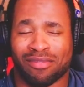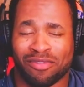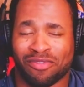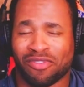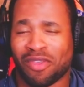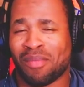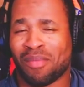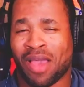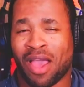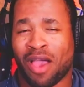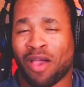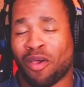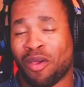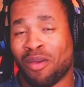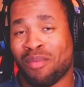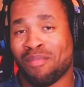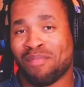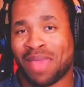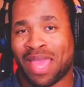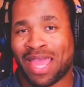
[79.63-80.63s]
somehow
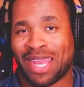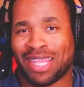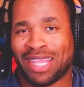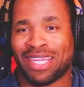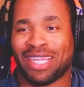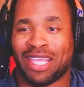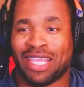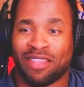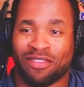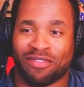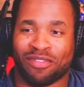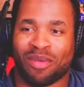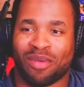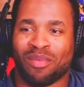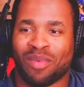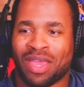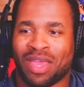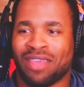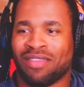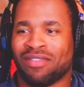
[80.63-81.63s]
compelling in
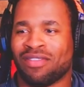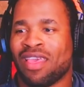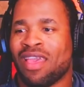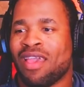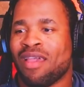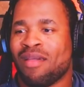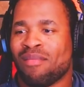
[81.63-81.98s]
some ways,